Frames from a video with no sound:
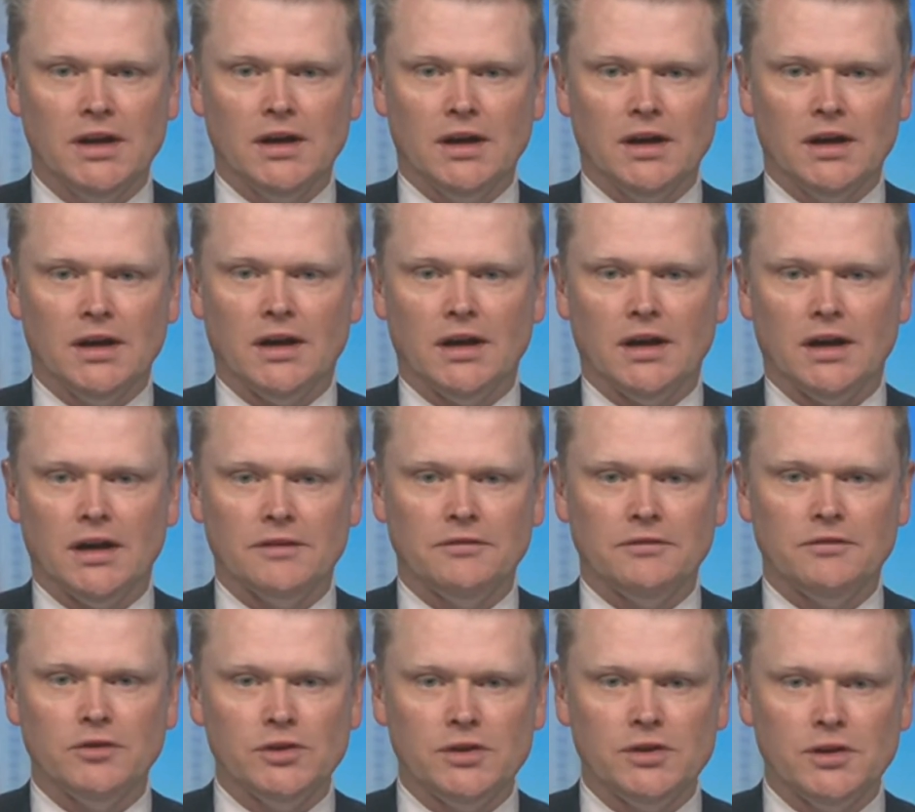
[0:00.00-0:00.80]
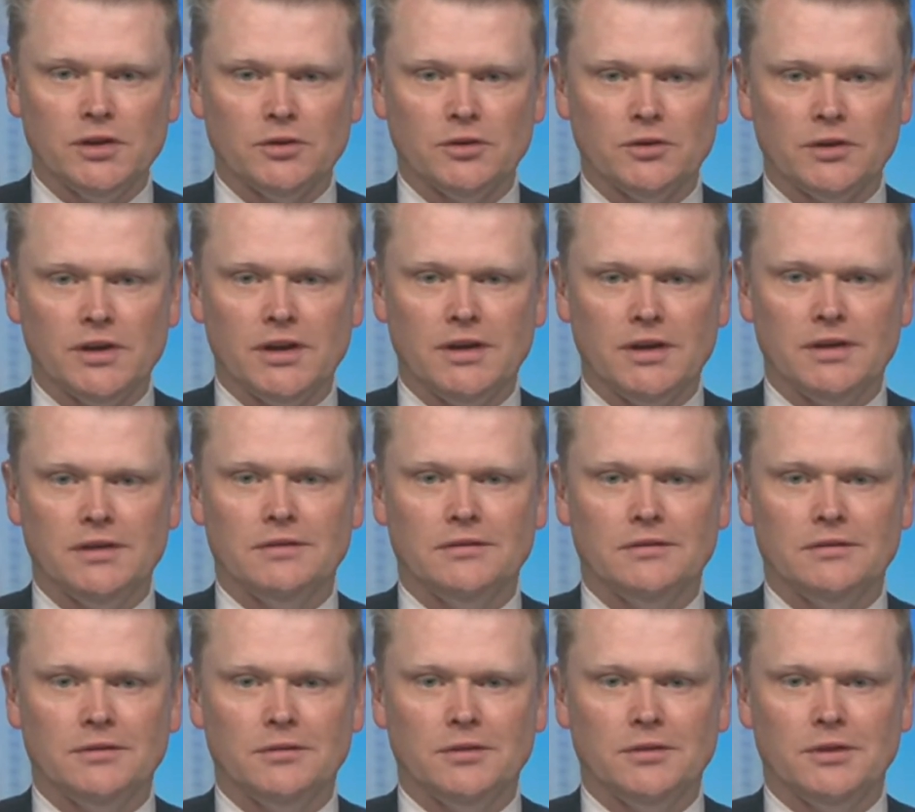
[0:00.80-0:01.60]
I fully
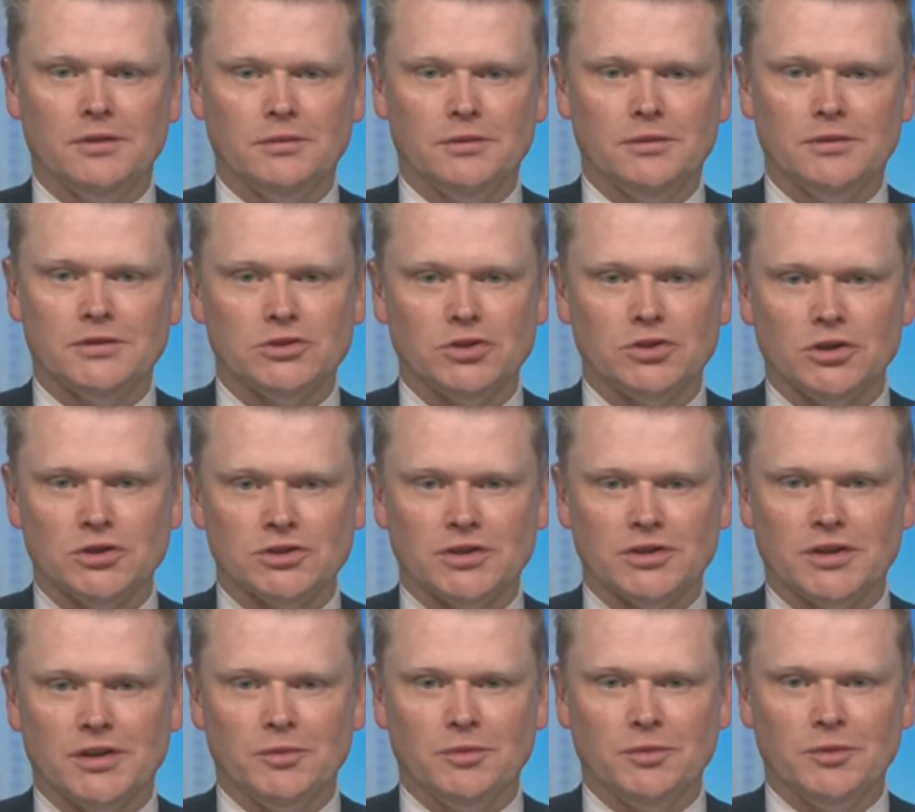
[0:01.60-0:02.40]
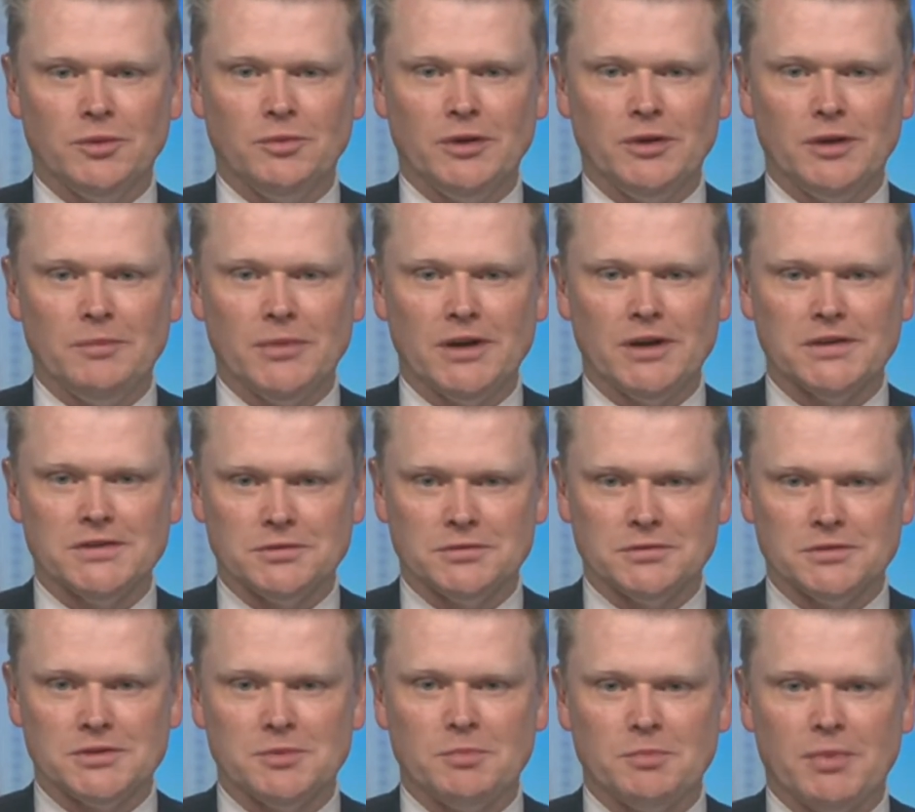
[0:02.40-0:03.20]
agree with Josh that we
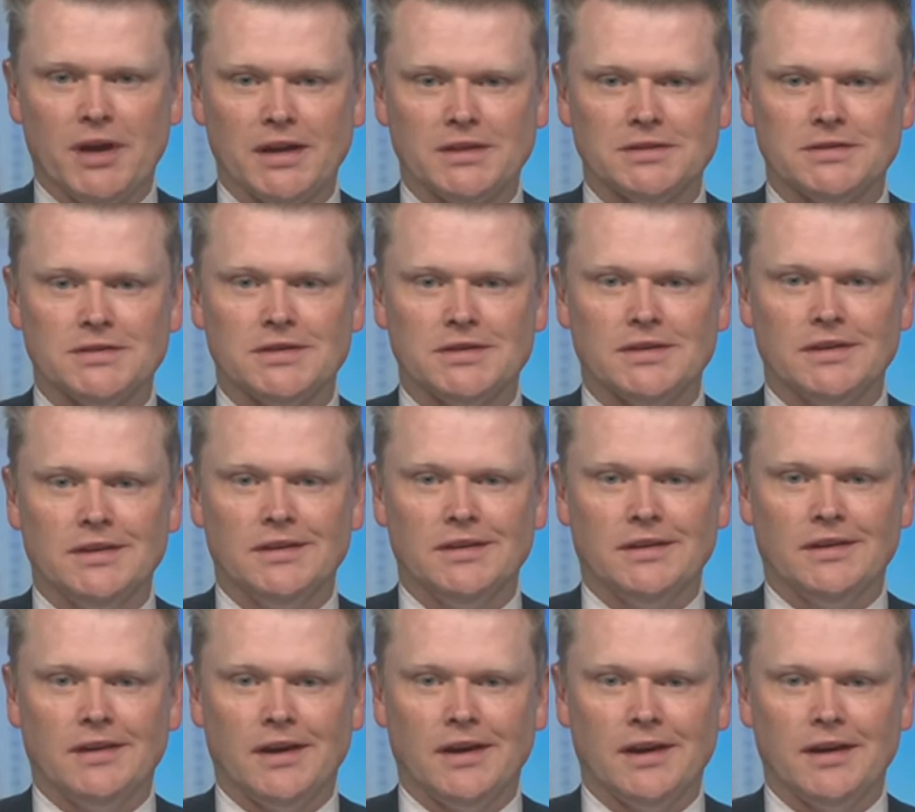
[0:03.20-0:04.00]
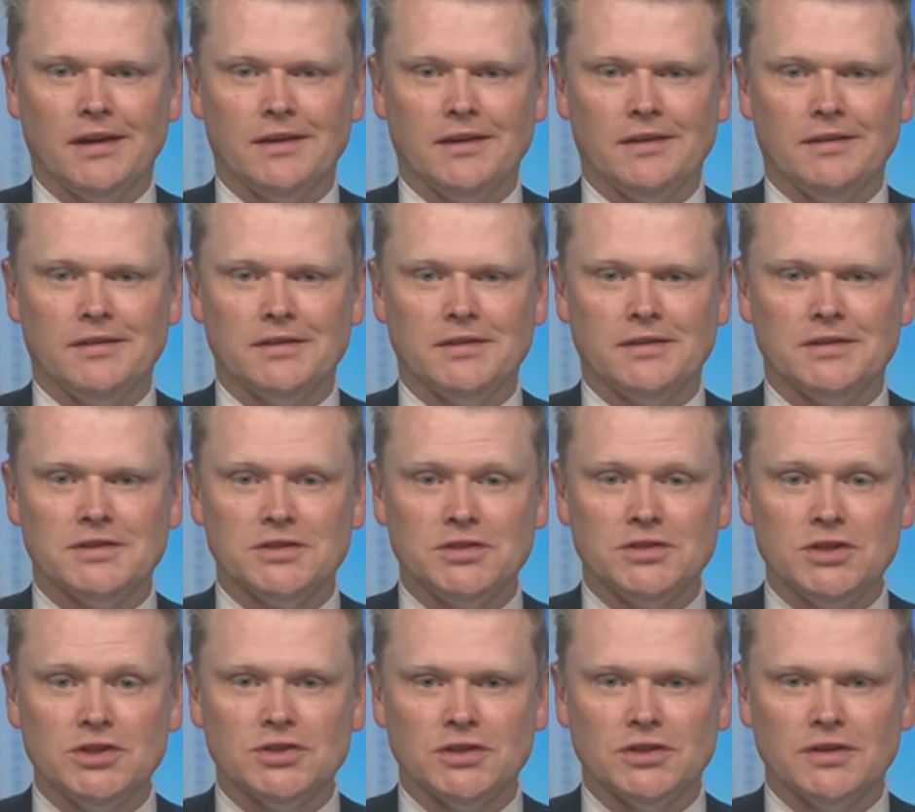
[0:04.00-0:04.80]
must respect the
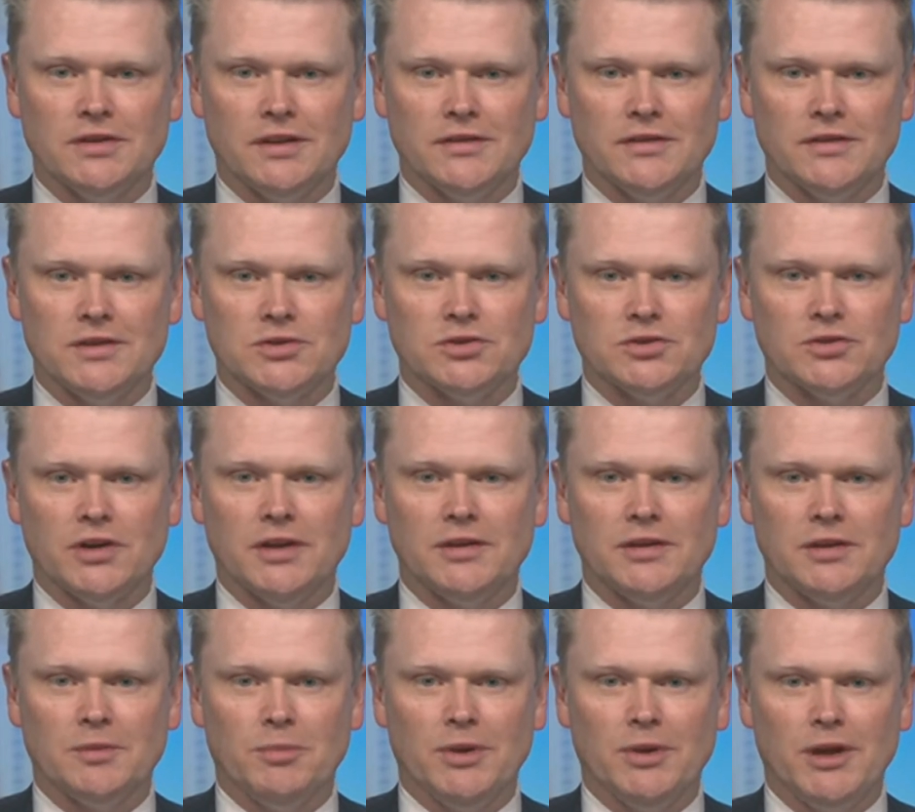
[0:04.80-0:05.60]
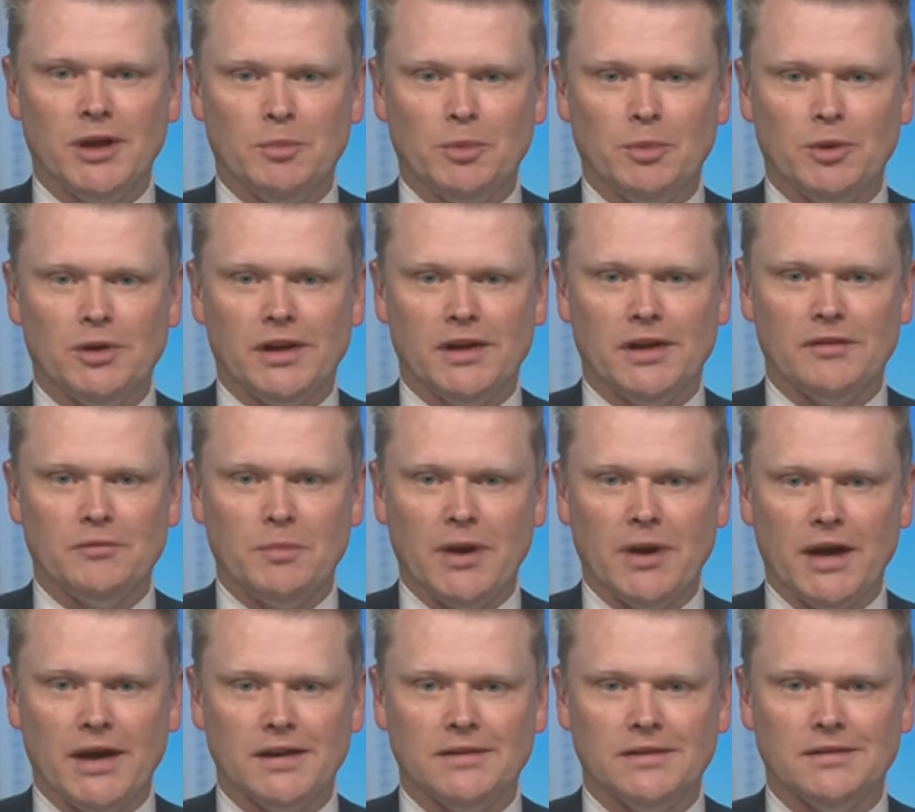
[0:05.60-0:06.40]
decision that the Australian people have
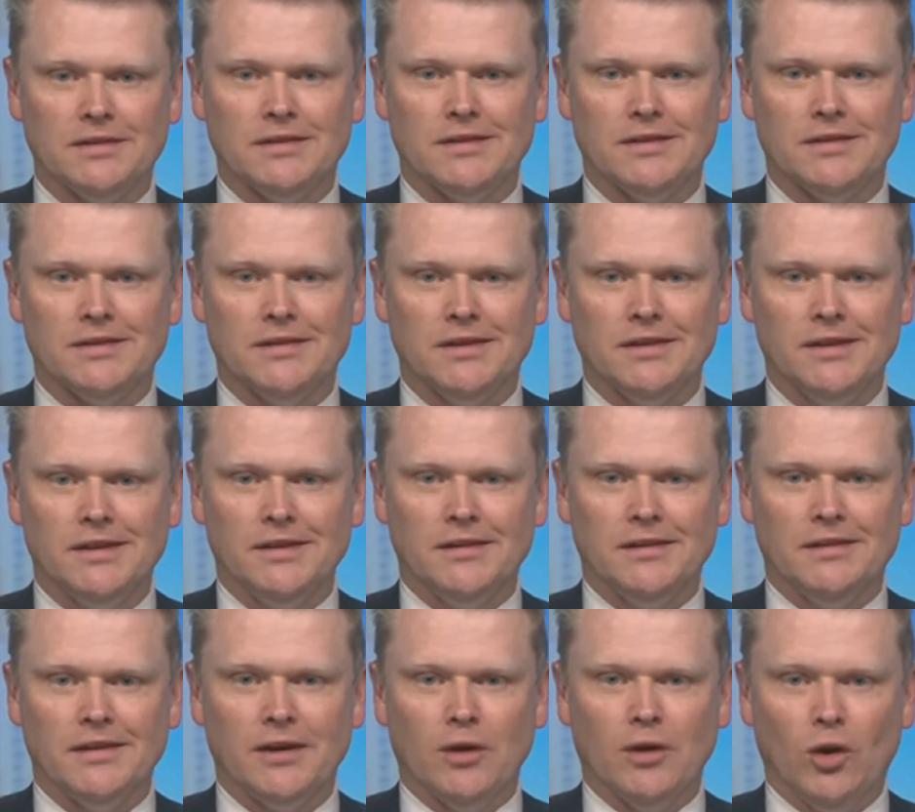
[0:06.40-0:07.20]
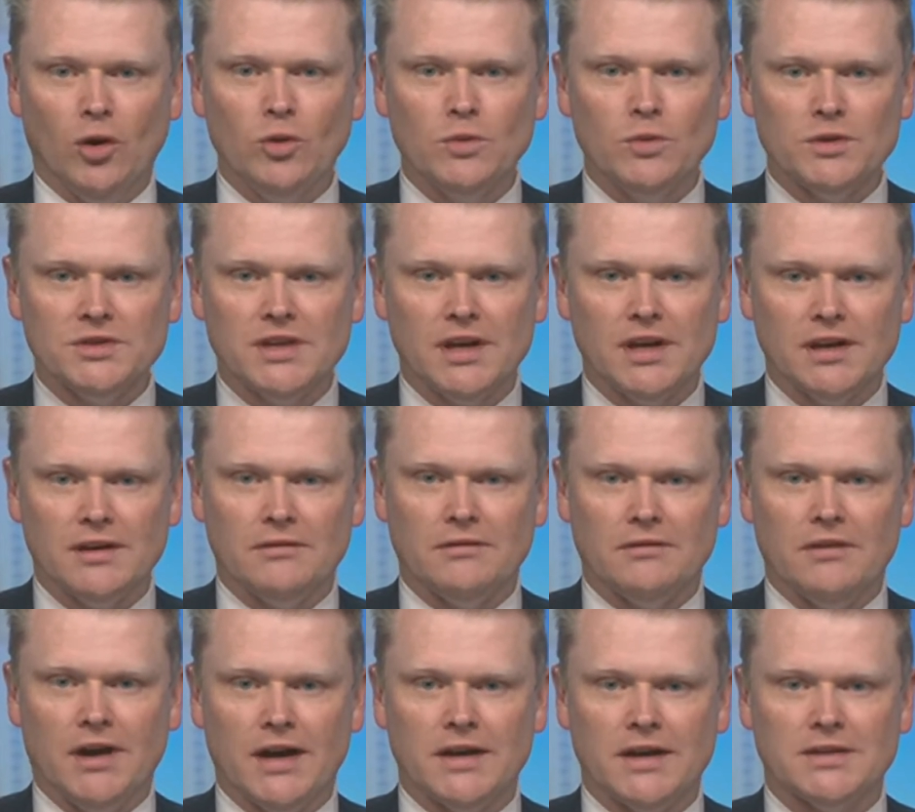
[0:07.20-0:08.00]
made, that they always get
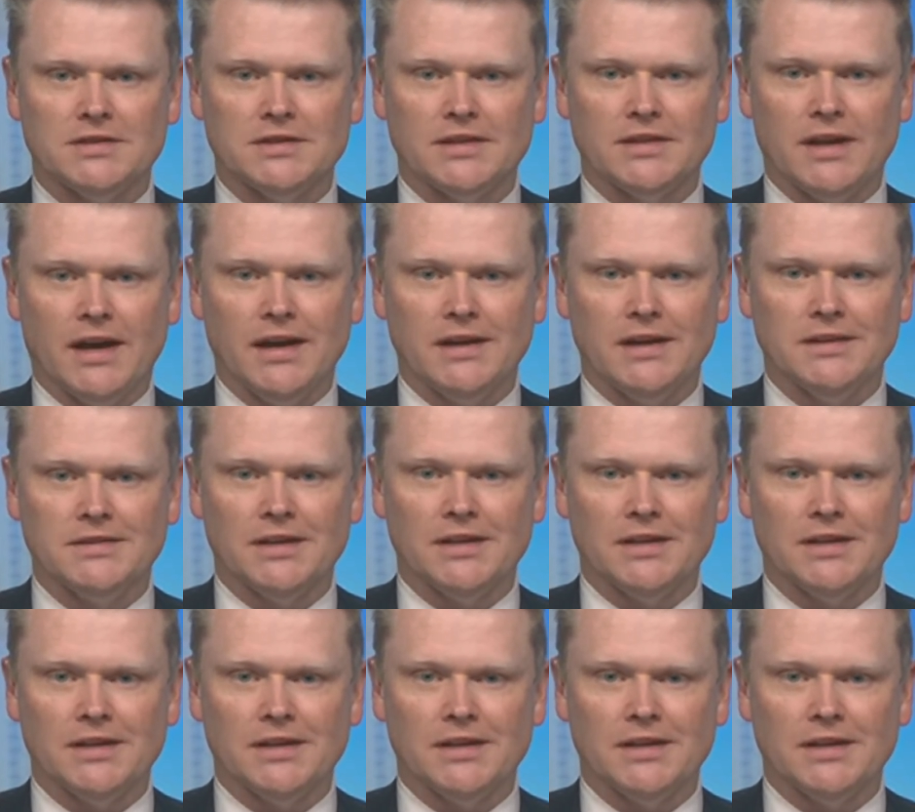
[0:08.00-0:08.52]
it right, and